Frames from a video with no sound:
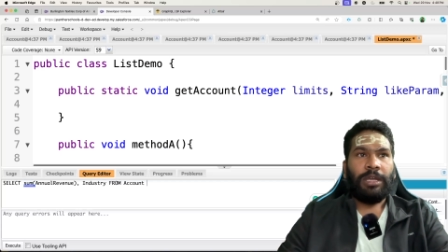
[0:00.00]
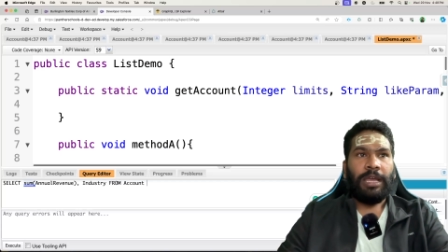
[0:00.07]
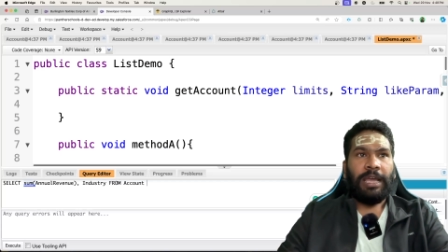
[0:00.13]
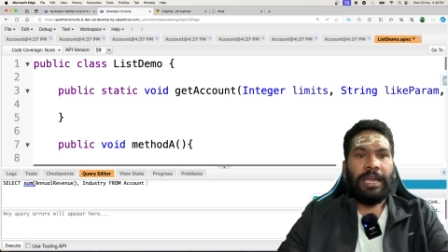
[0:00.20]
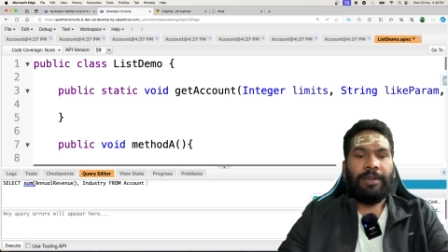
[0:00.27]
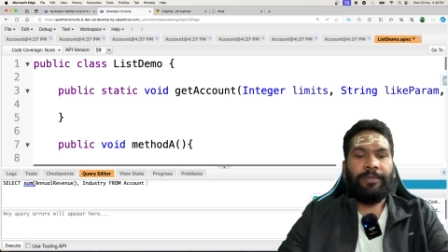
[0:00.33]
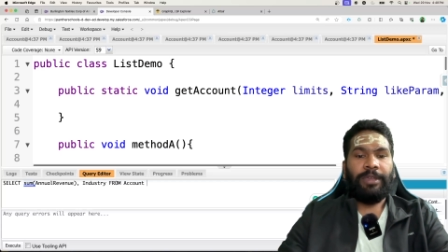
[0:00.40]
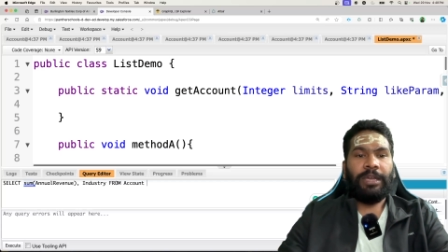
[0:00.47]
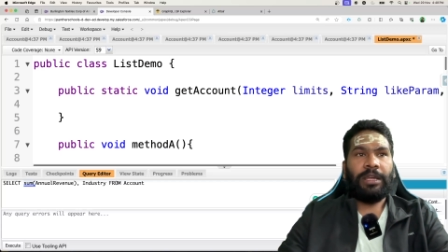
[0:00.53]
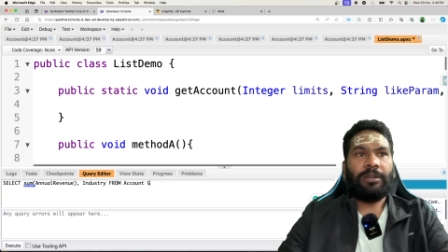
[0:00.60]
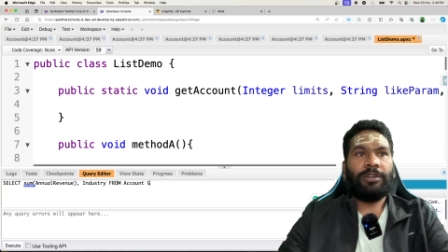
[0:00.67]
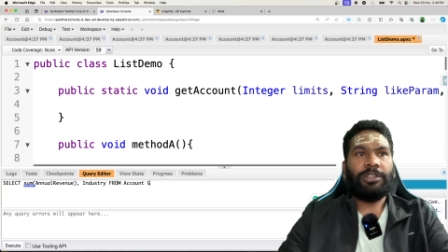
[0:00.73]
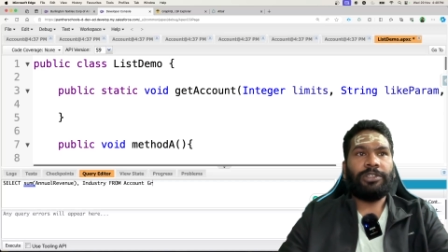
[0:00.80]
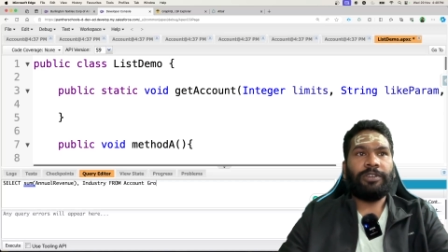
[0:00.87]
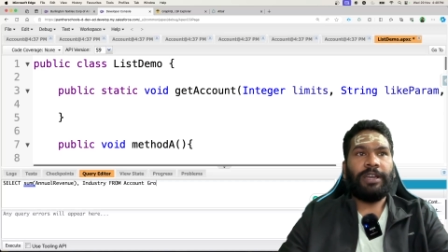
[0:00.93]
and we are
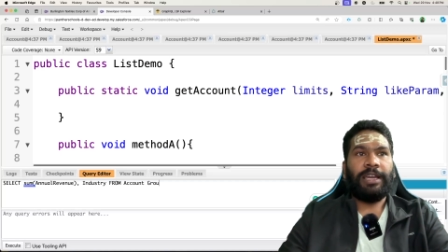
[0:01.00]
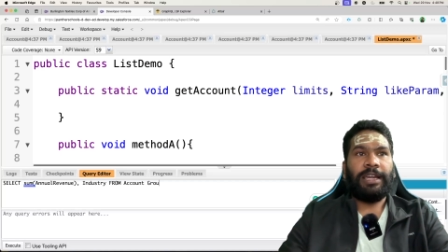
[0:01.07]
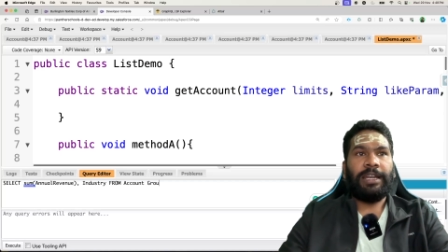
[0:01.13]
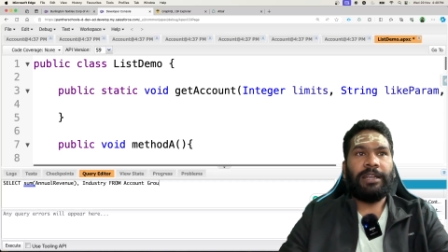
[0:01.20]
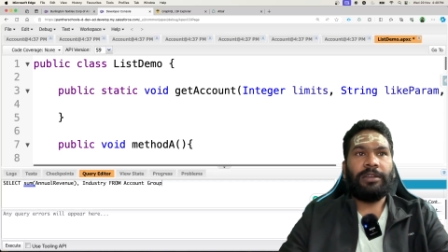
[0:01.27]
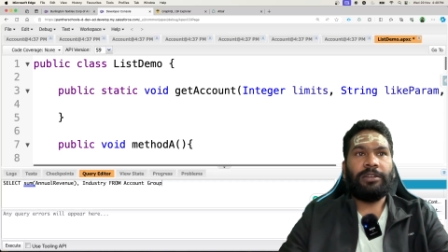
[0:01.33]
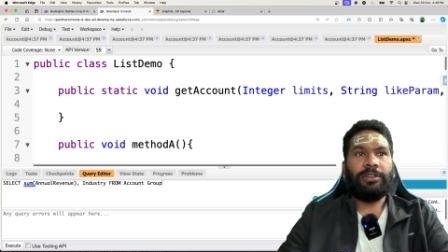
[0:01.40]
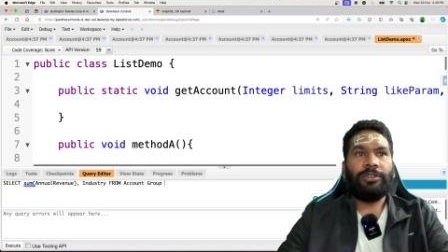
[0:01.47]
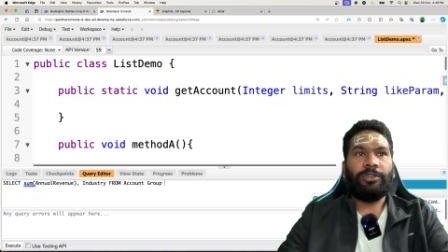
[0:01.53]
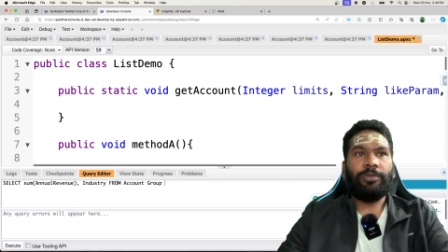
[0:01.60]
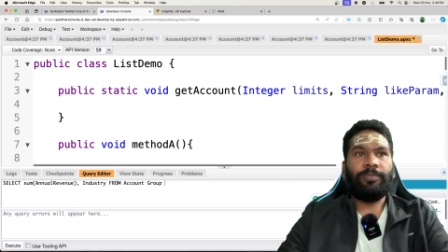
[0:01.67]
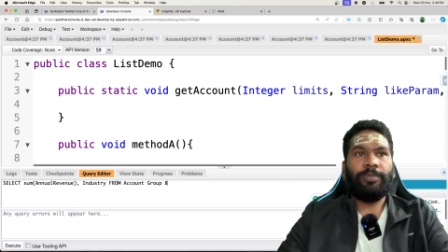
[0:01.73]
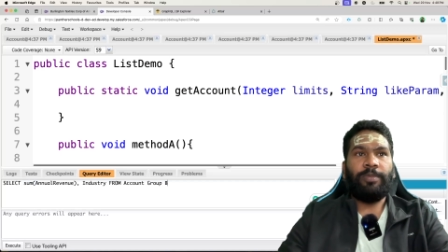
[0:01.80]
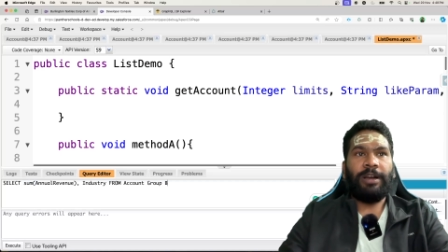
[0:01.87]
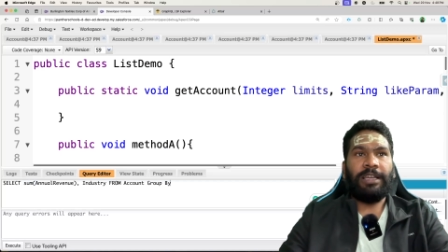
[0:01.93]
going to add group
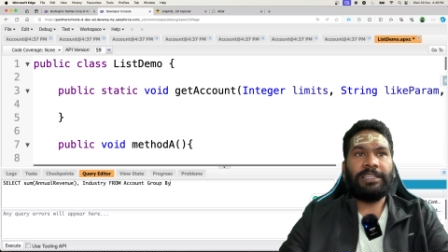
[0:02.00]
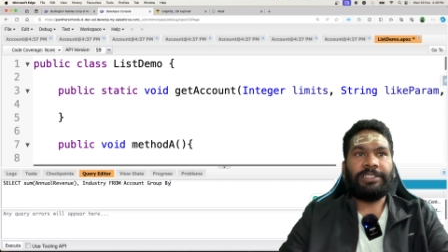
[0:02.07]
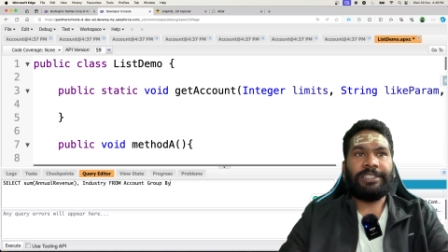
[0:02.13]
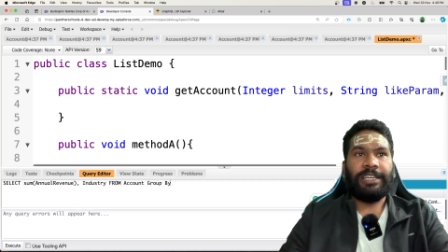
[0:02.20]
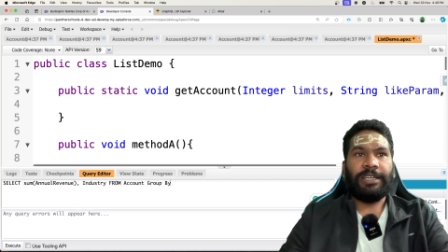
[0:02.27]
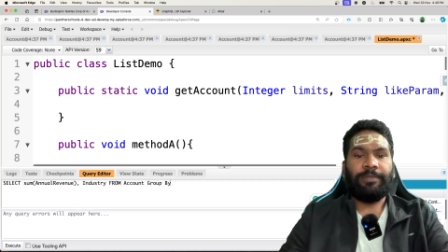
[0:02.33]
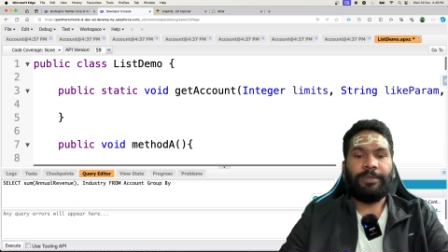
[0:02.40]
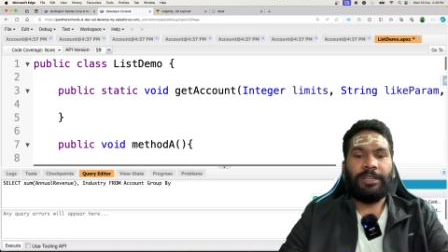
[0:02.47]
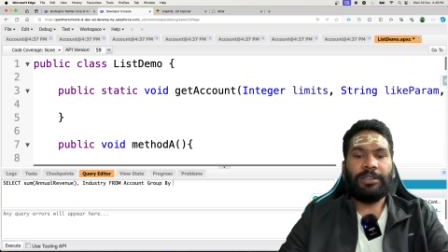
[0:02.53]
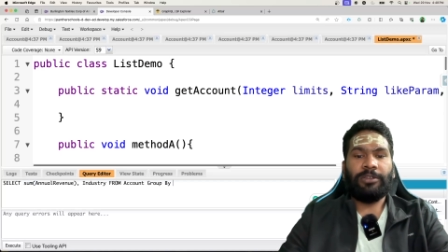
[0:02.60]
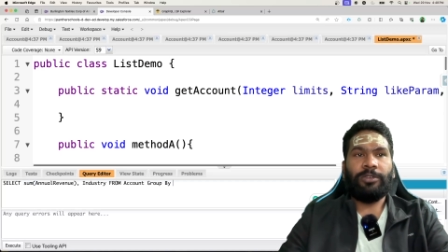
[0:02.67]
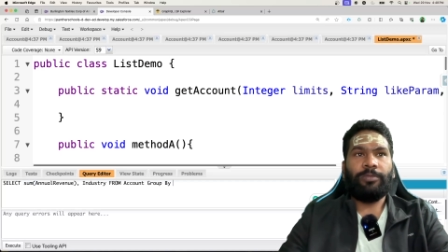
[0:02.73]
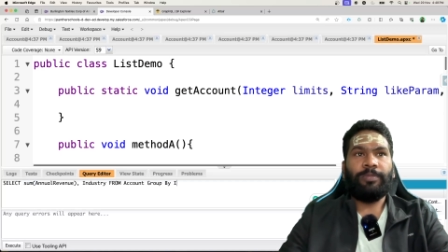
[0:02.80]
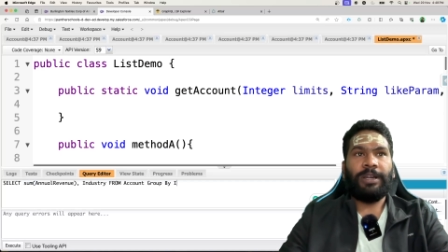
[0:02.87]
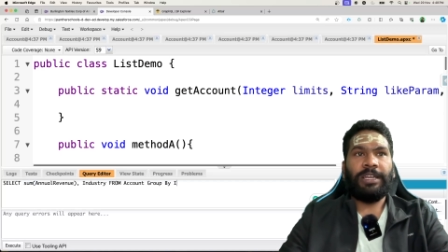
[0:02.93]
by statement
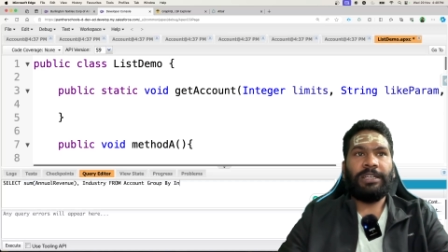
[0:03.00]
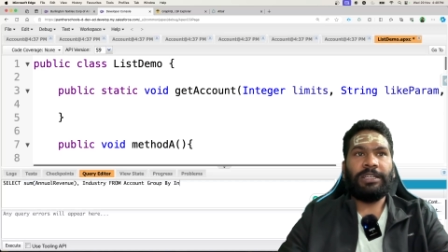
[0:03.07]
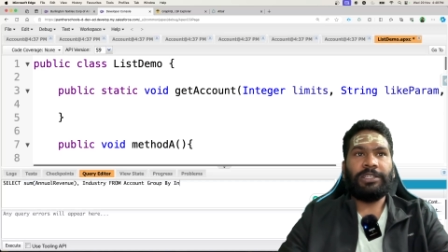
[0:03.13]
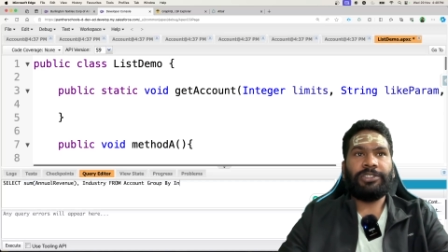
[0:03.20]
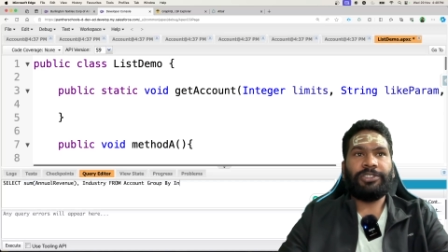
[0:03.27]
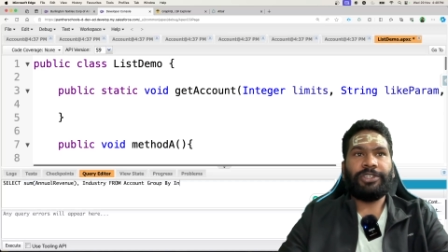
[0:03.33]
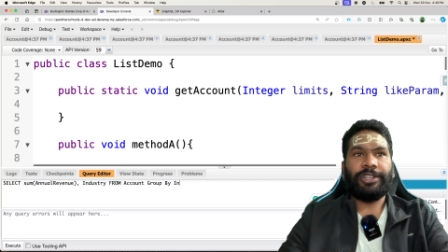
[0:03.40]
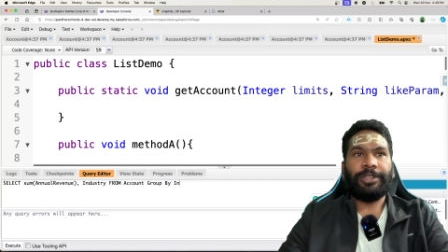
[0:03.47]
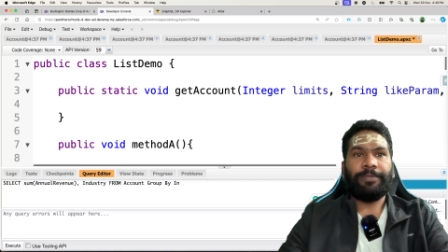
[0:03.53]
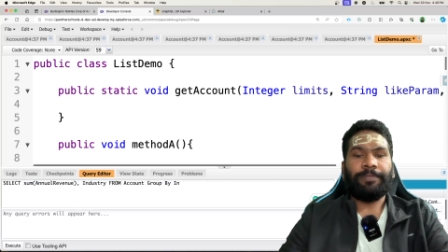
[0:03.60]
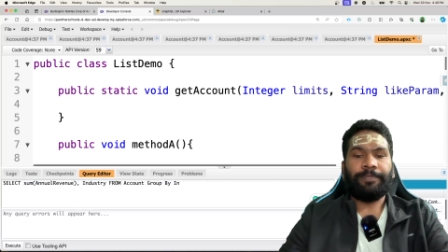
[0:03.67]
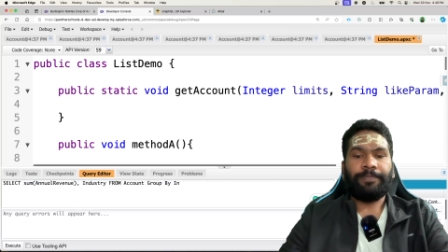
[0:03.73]
group by industry